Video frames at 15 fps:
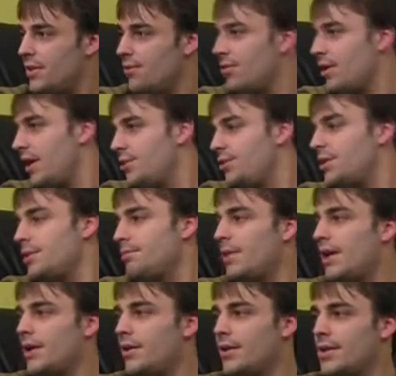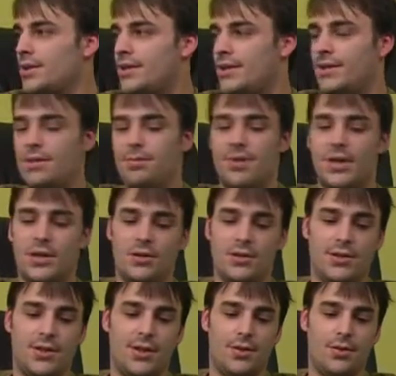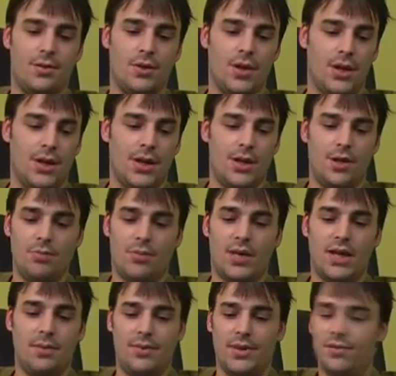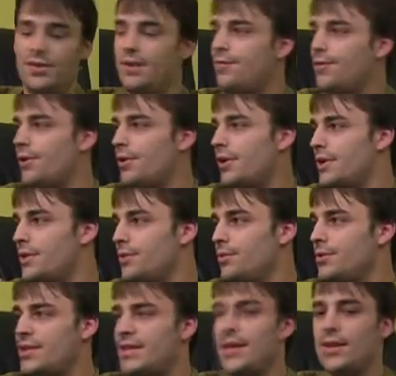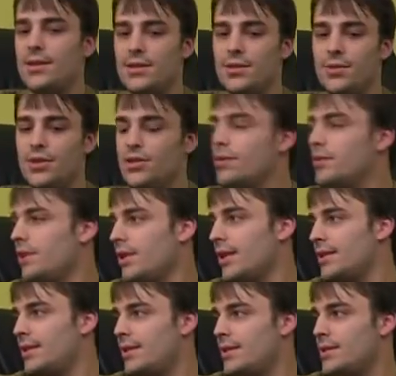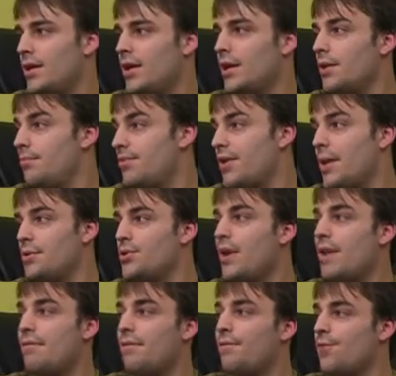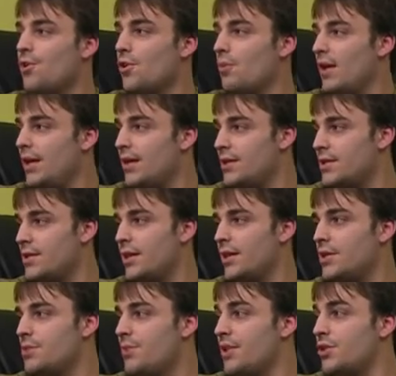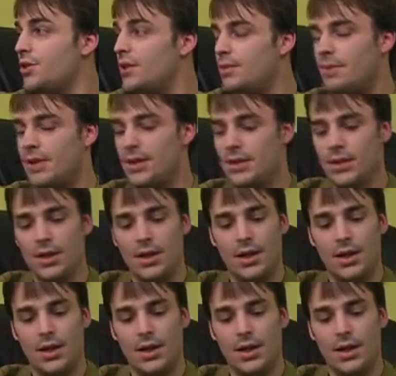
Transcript: A relationship might not exist, but also you might be referring to cells which do not exist, like perhaps you have a formula inside spreadsheet.ml.